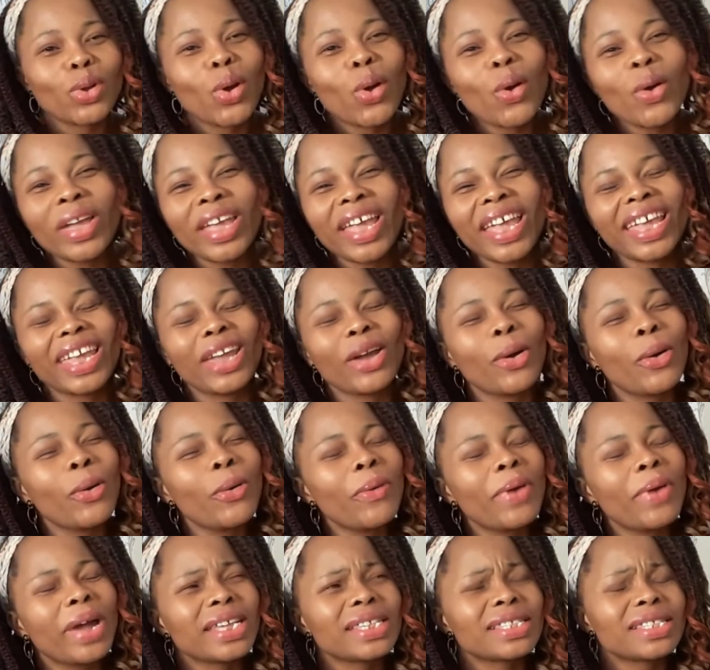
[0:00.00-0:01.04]
Okay, all
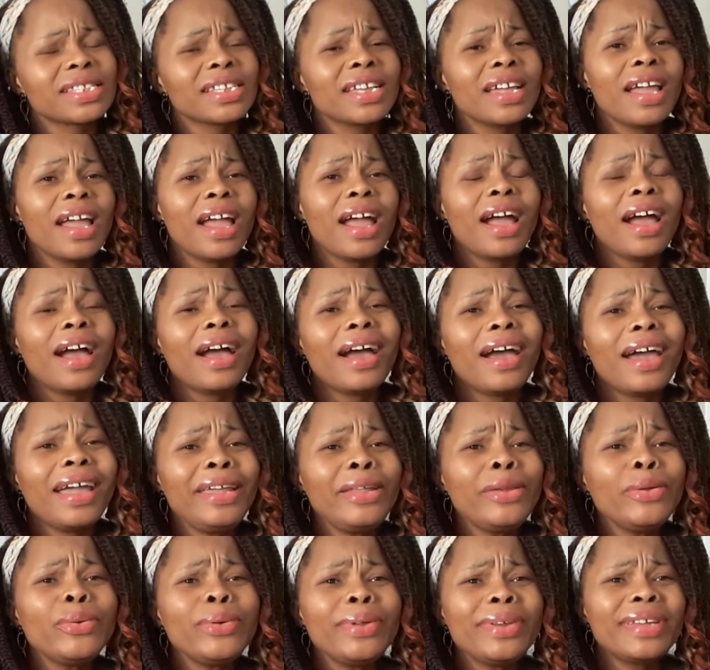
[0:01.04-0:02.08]
right. I
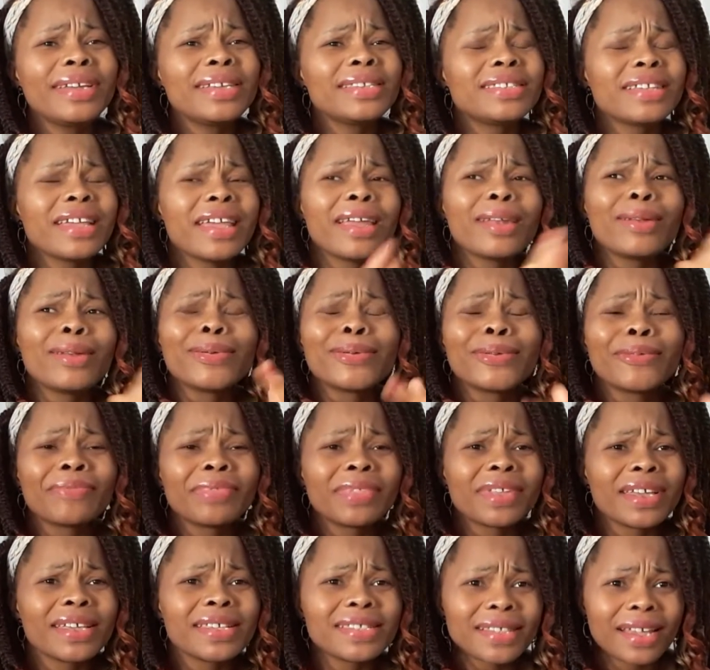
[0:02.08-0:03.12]
know that a lot of
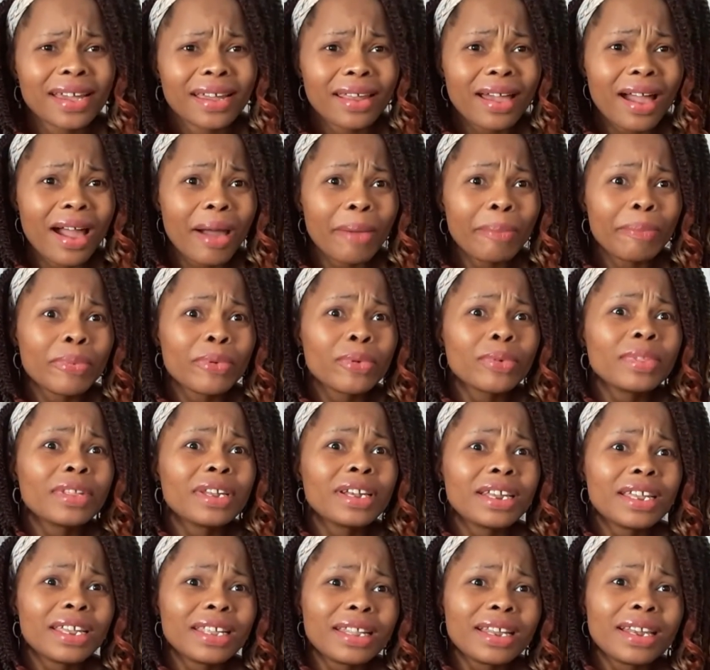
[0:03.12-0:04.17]
things have happened
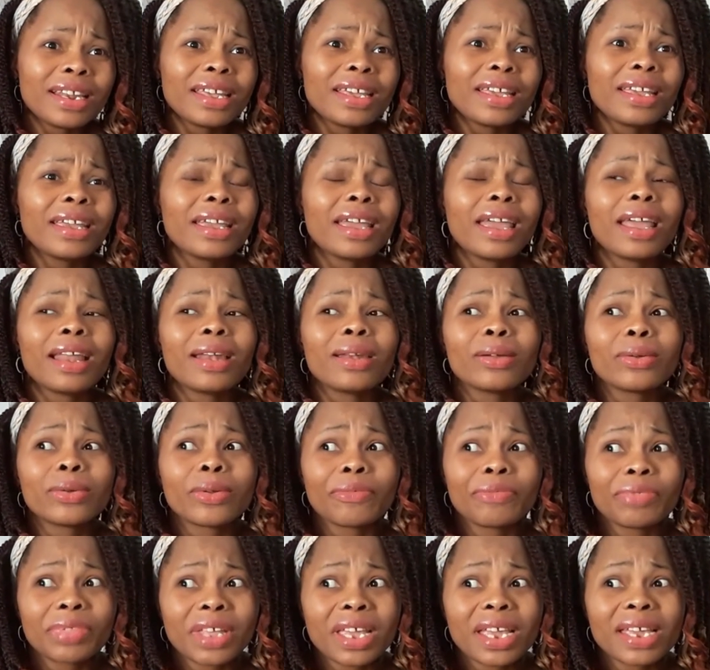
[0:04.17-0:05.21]
lately, a lot
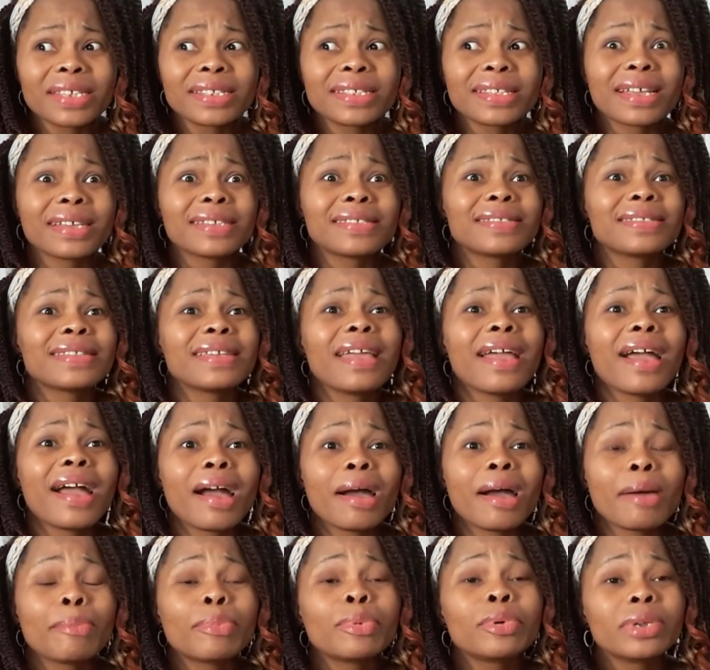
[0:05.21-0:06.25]
of things are still
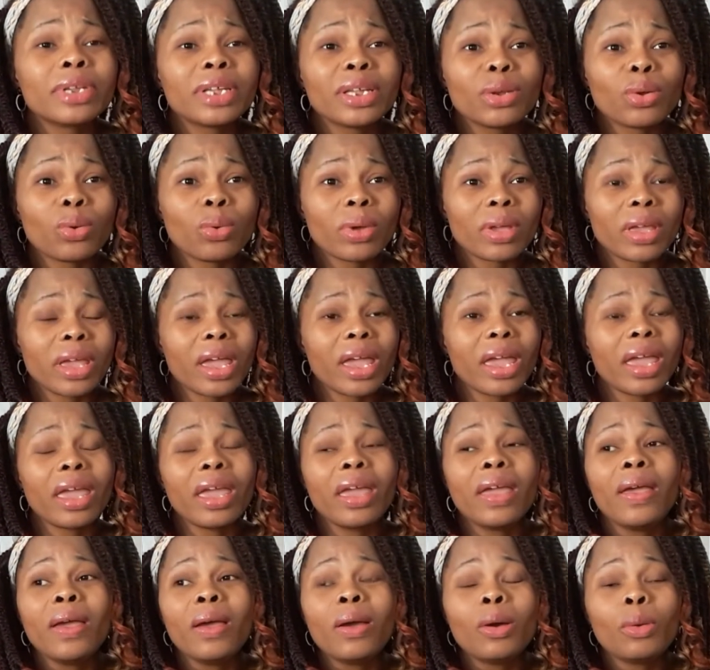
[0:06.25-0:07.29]
happening, okay,
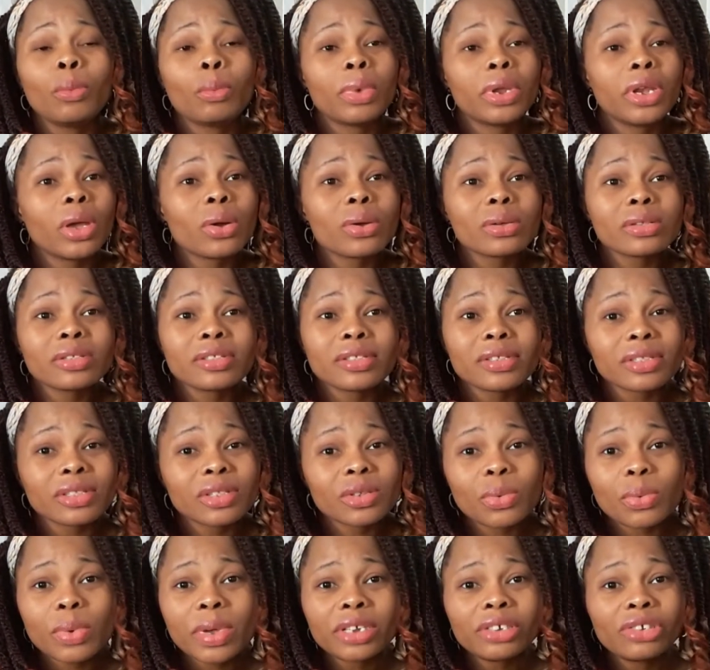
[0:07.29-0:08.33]
with the whole
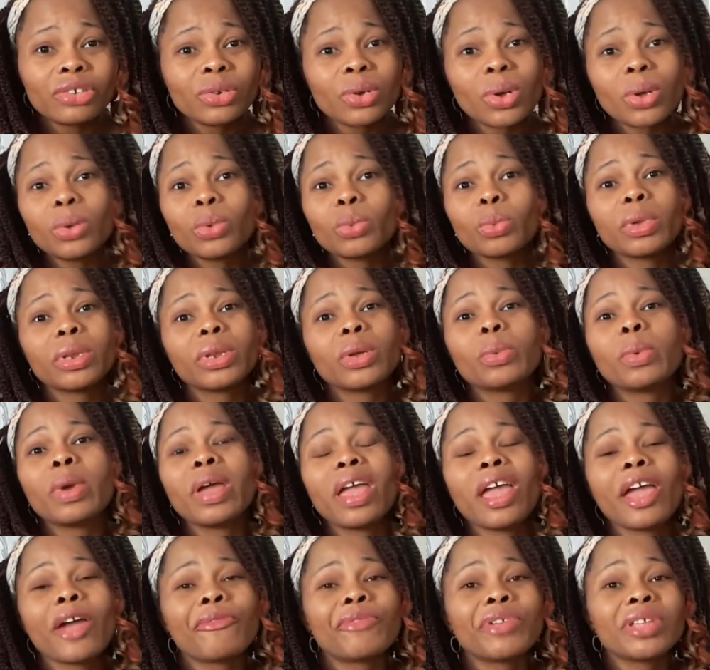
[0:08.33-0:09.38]
situation, with the
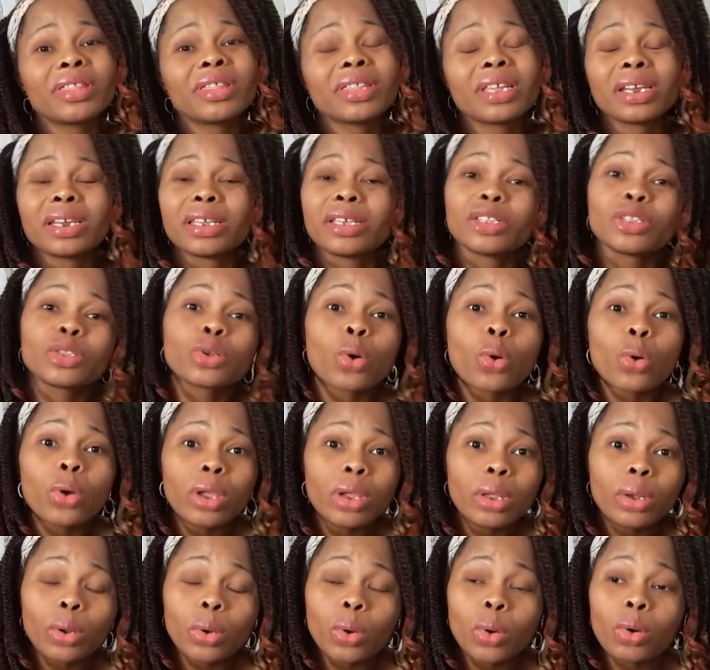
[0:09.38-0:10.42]
way everything is
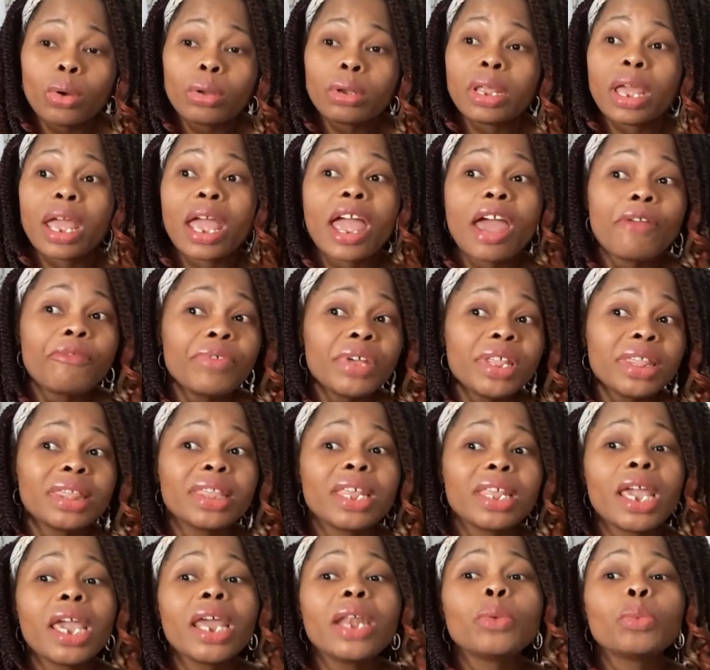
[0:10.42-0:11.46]
going on,
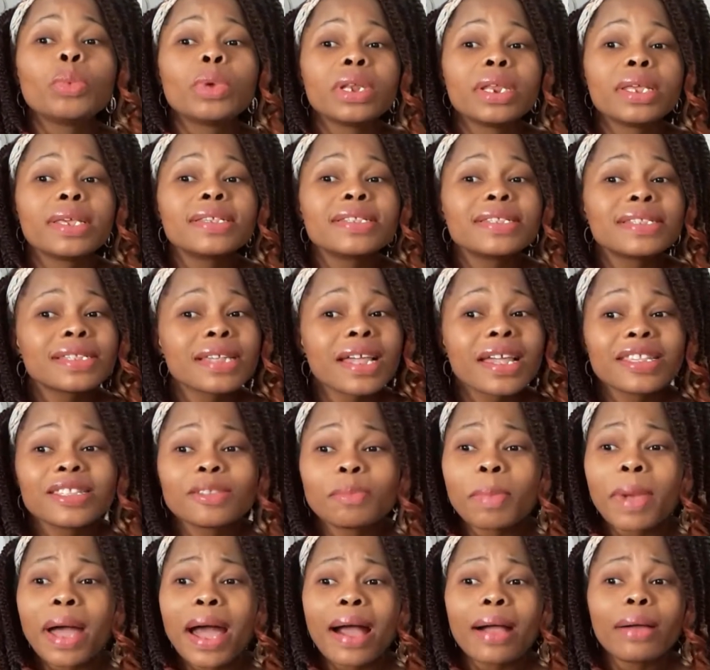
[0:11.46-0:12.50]
everything with the
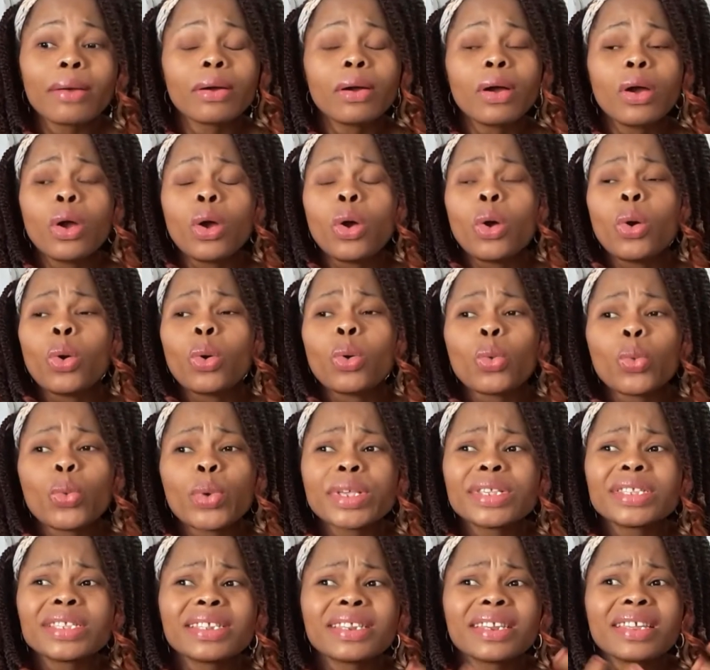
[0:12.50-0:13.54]
setback,
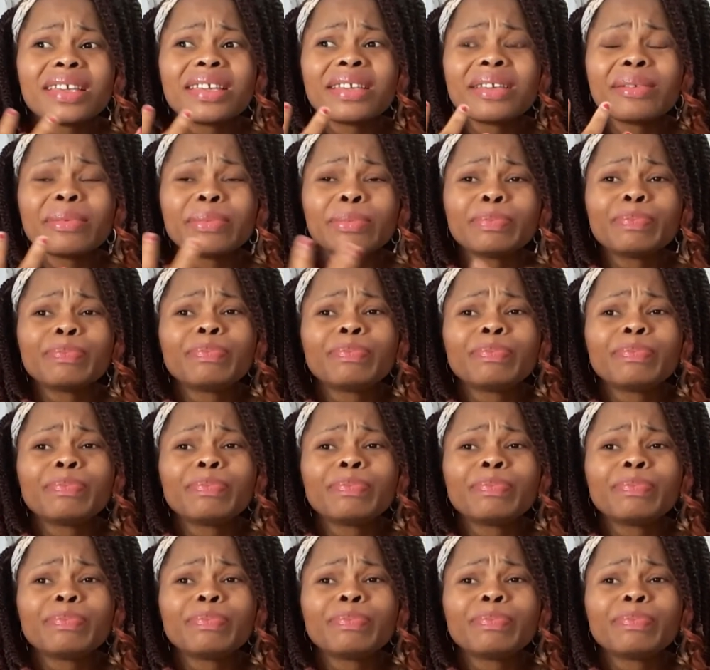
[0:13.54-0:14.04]
with the